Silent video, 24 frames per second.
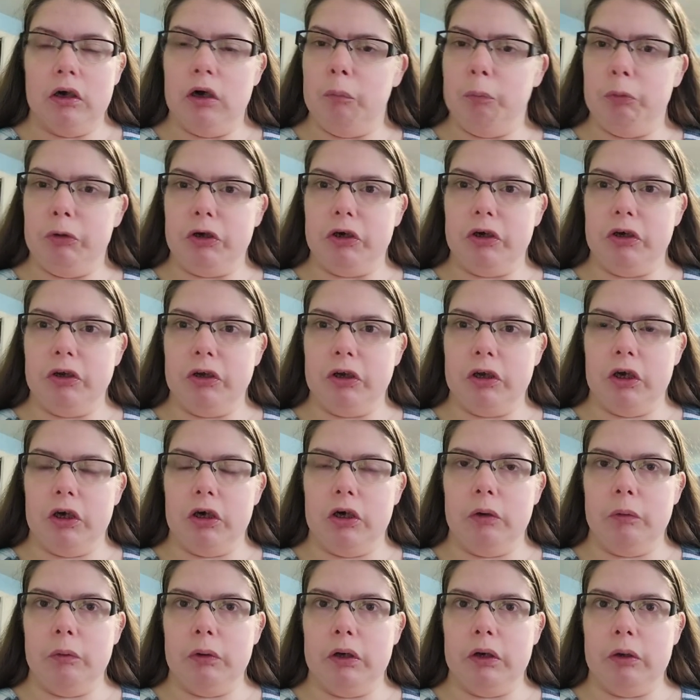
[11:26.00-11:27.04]
a couple years
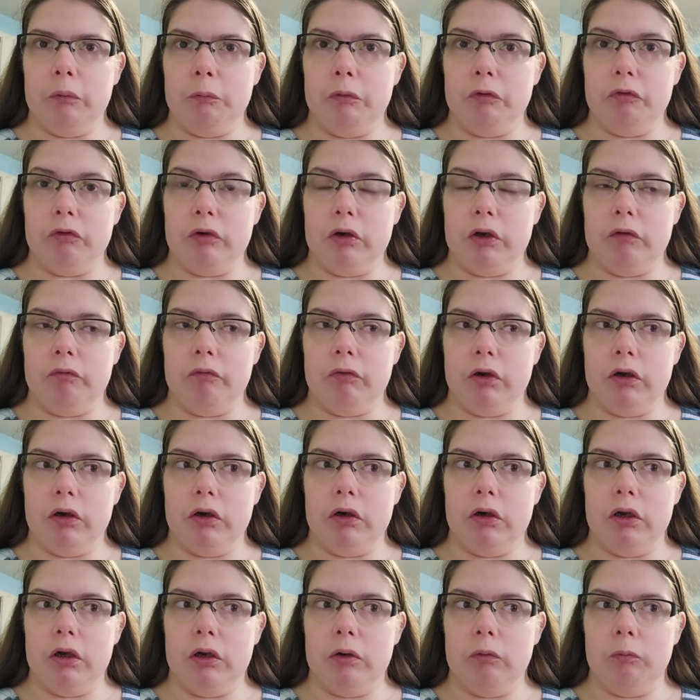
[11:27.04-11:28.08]
ago and it was really
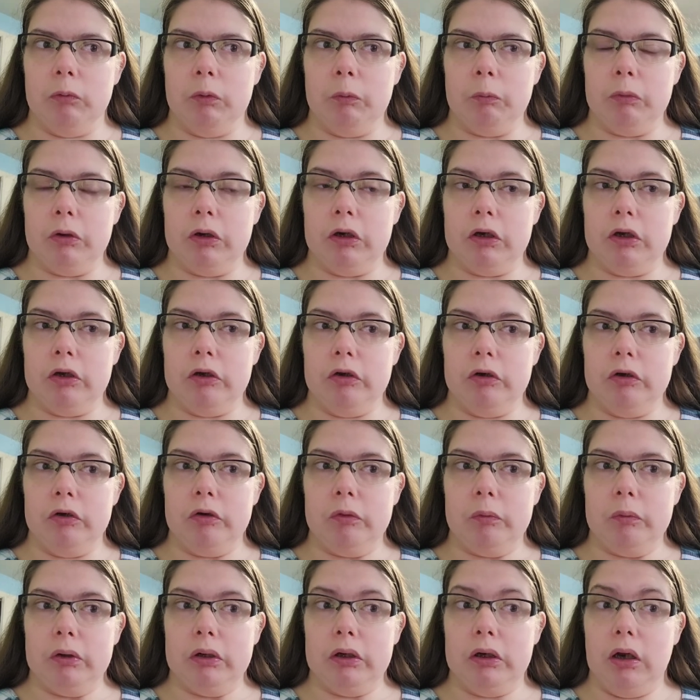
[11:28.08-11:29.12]
fun and we wanted
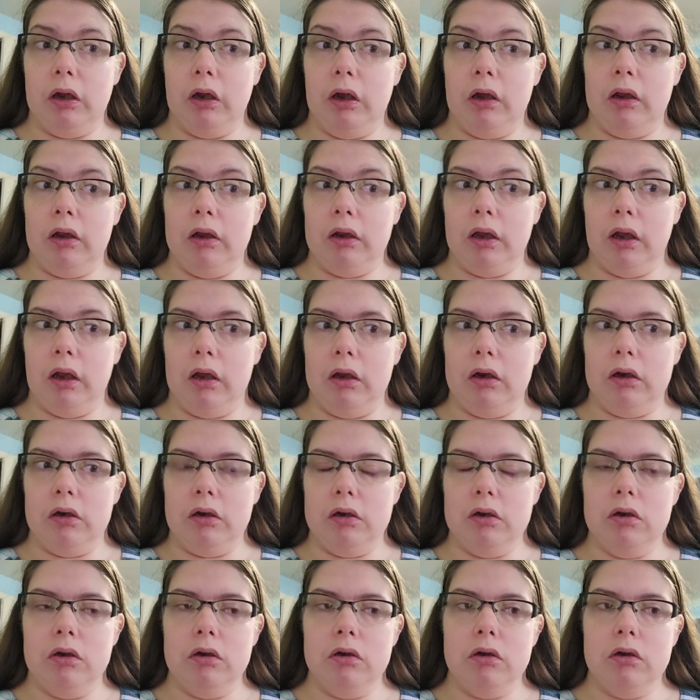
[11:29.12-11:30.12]
to do it again.